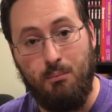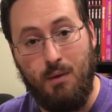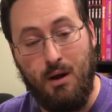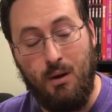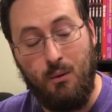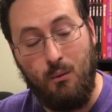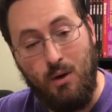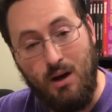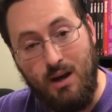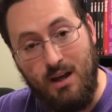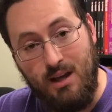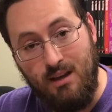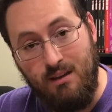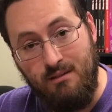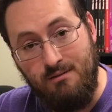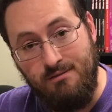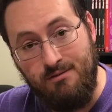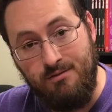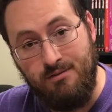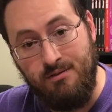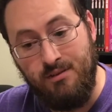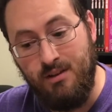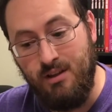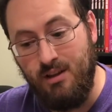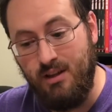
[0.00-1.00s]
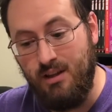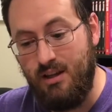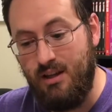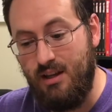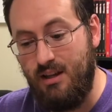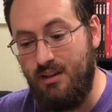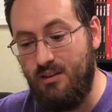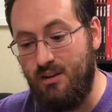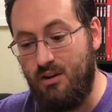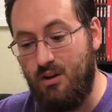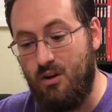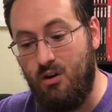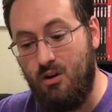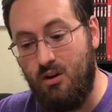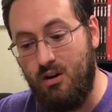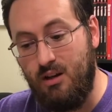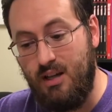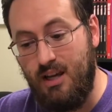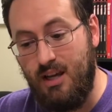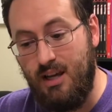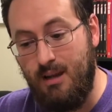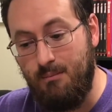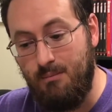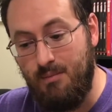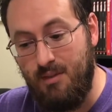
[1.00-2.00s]
my wife and the card
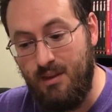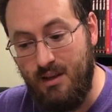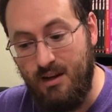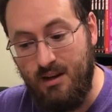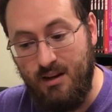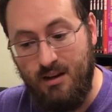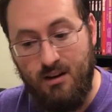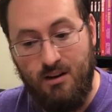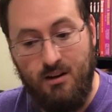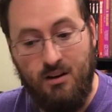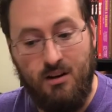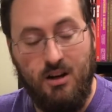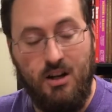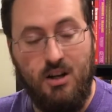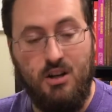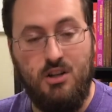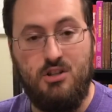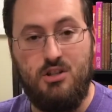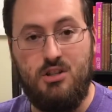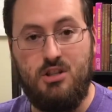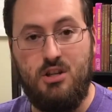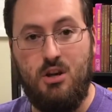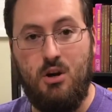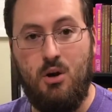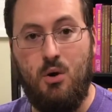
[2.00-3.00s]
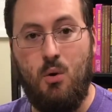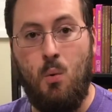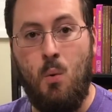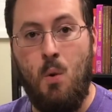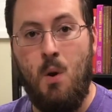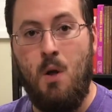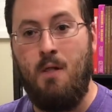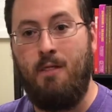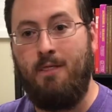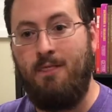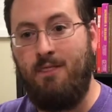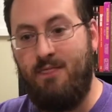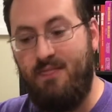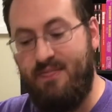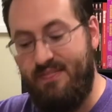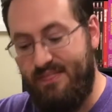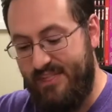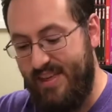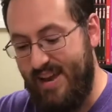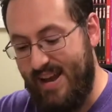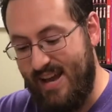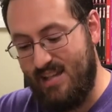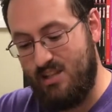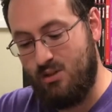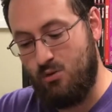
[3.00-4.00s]
game there. So
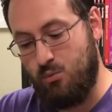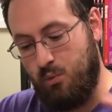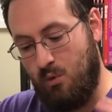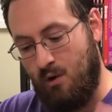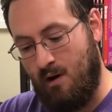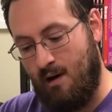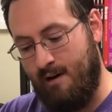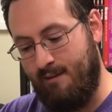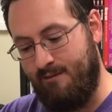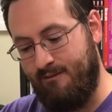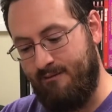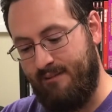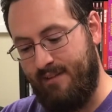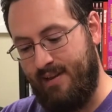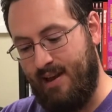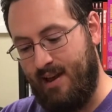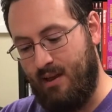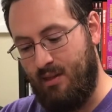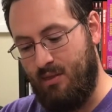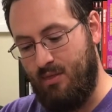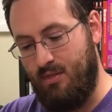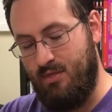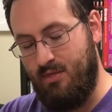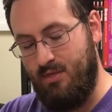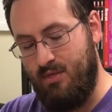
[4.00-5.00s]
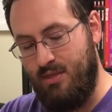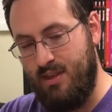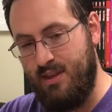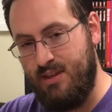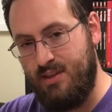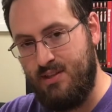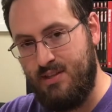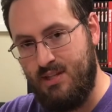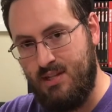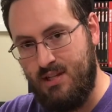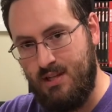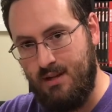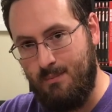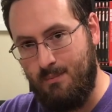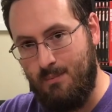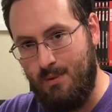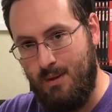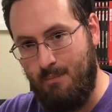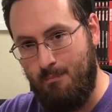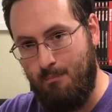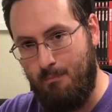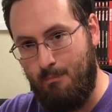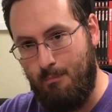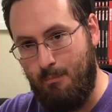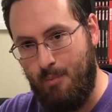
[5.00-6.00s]
that's where I found this to
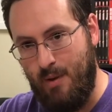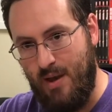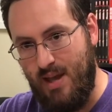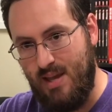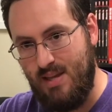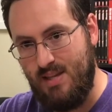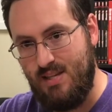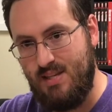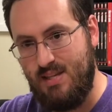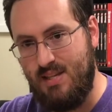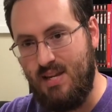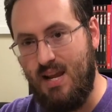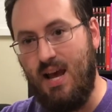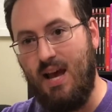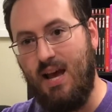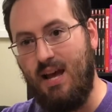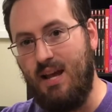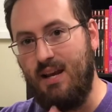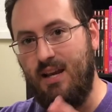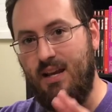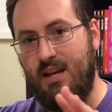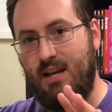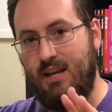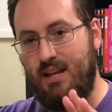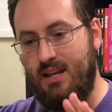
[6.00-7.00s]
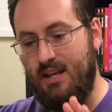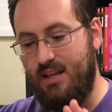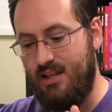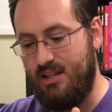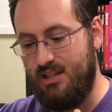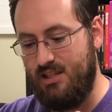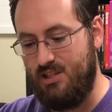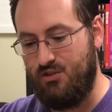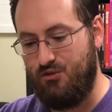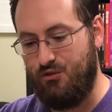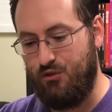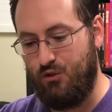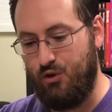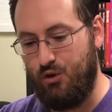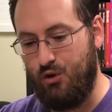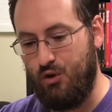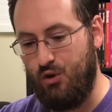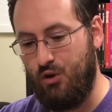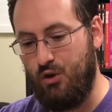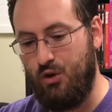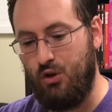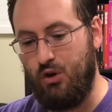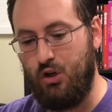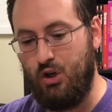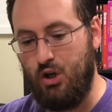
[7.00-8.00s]
be best at, is
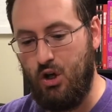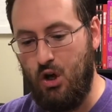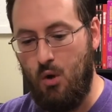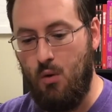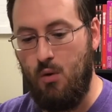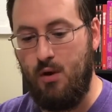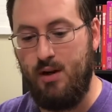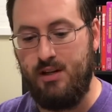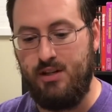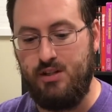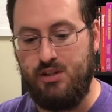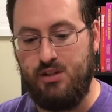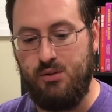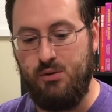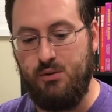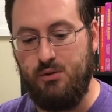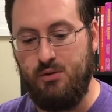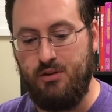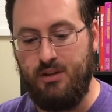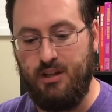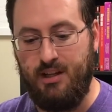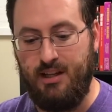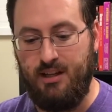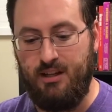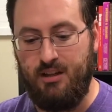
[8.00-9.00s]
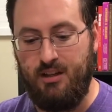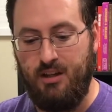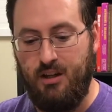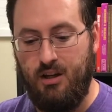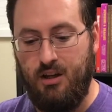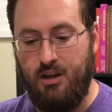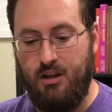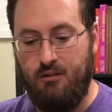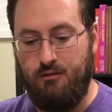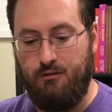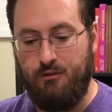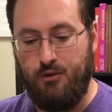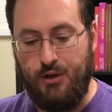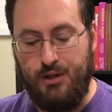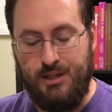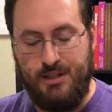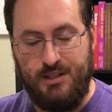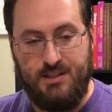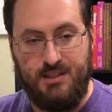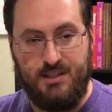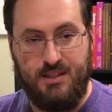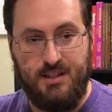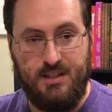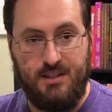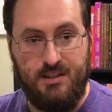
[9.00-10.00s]
for going to, like, for
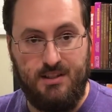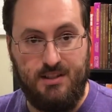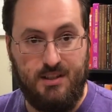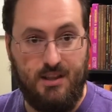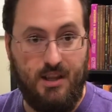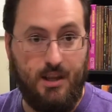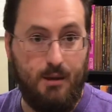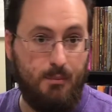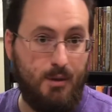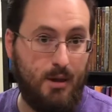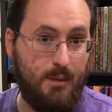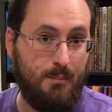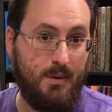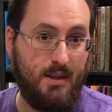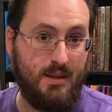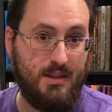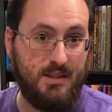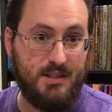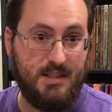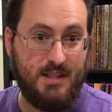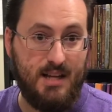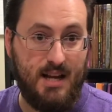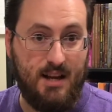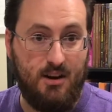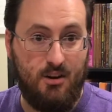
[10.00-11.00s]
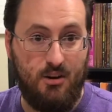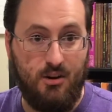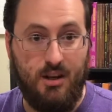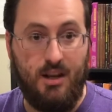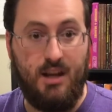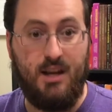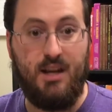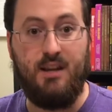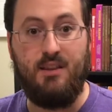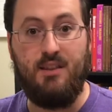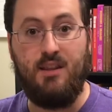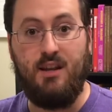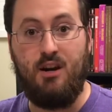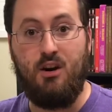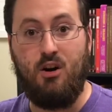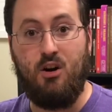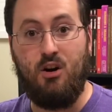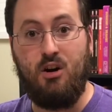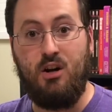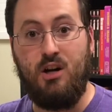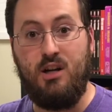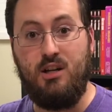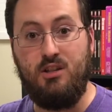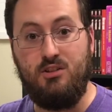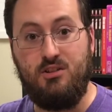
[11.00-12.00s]
instance, they may be a Saturday that
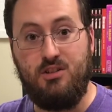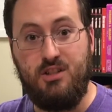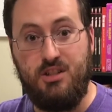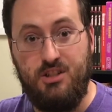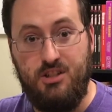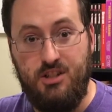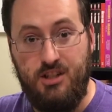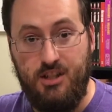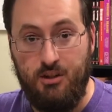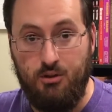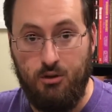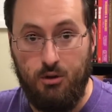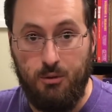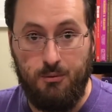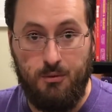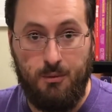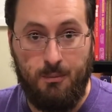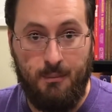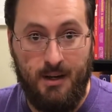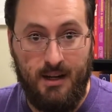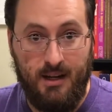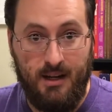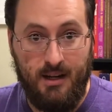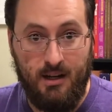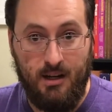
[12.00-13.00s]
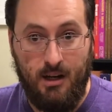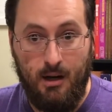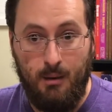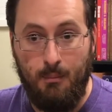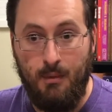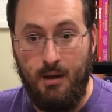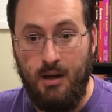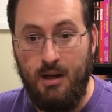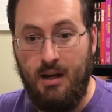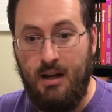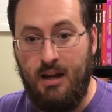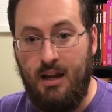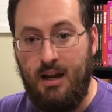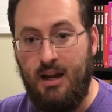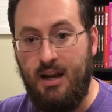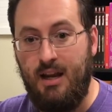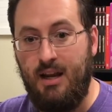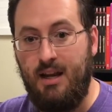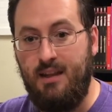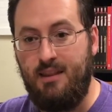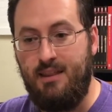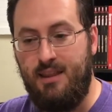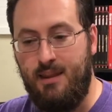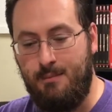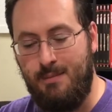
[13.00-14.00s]
our LCG group's meeting up,
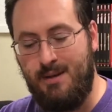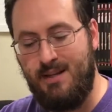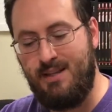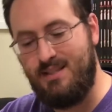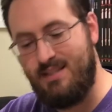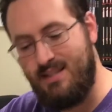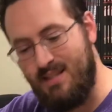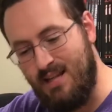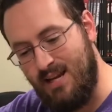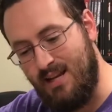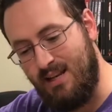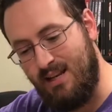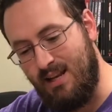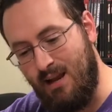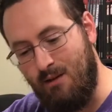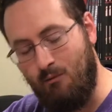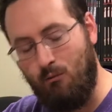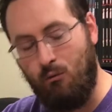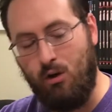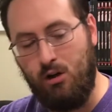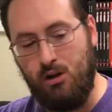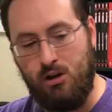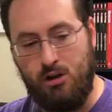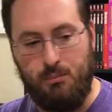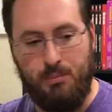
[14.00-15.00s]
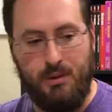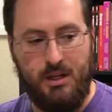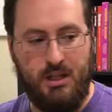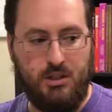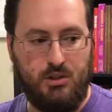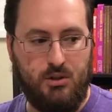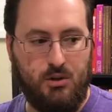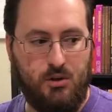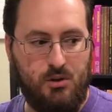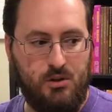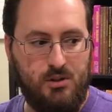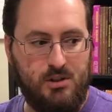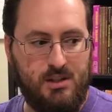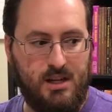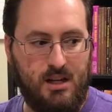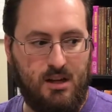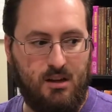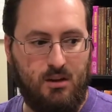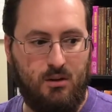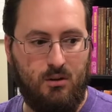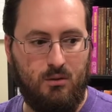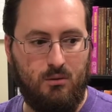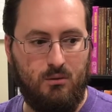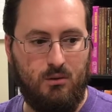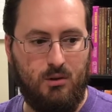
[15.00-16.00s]
and they may say Netrunner, but it turns
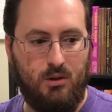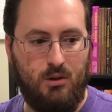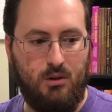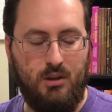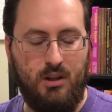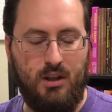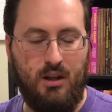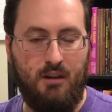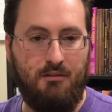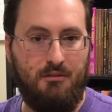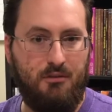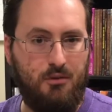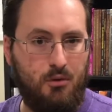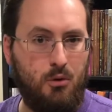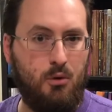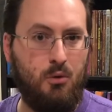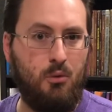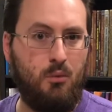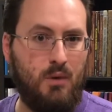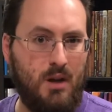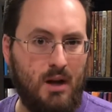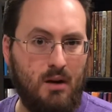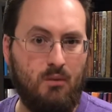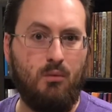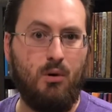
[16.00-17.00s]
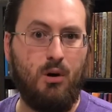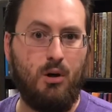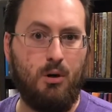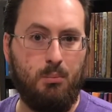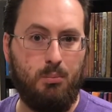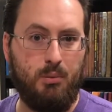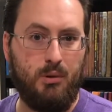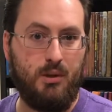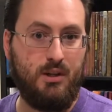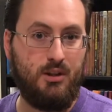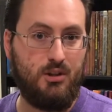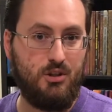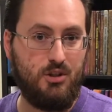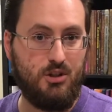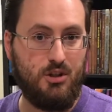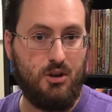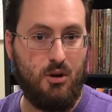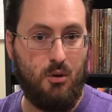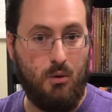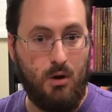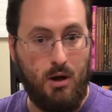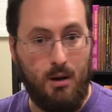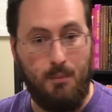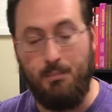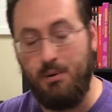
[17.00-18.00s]
out only a few Netrunner players show
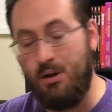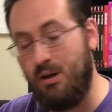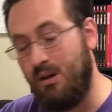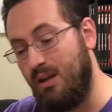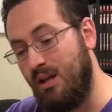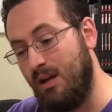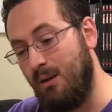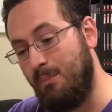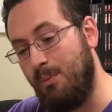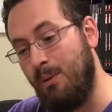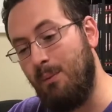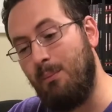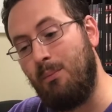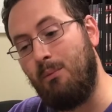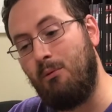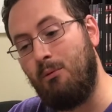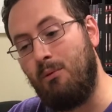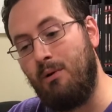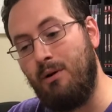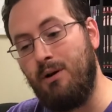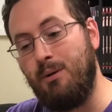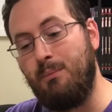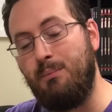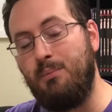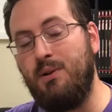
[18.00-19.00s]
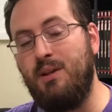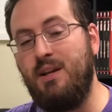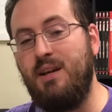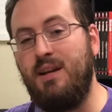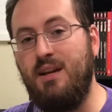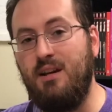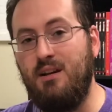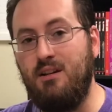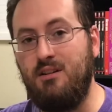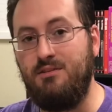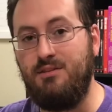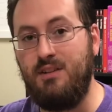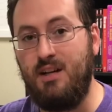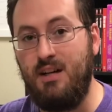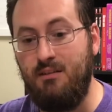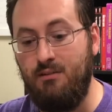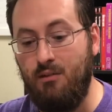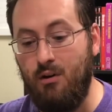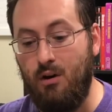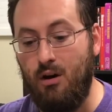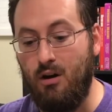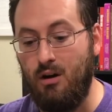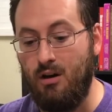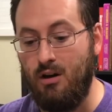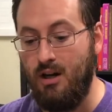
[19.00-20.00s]
up, but a lot of people are wanting to play
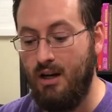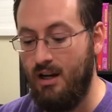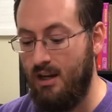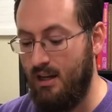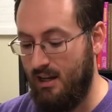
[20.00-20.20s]
L5R.